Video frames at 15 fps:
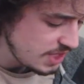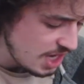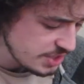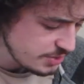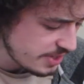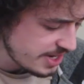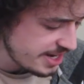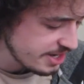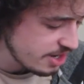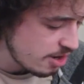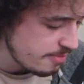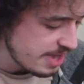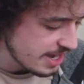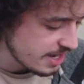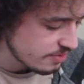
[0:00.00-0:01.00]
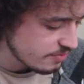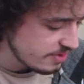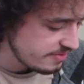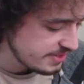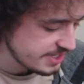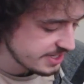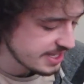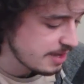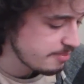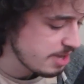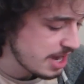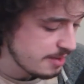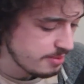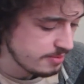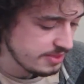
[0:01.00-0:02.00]
So I need to go back and revisit that
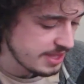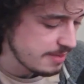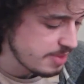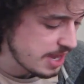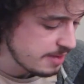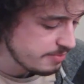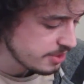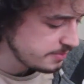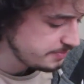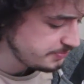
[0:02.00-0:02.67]
paper.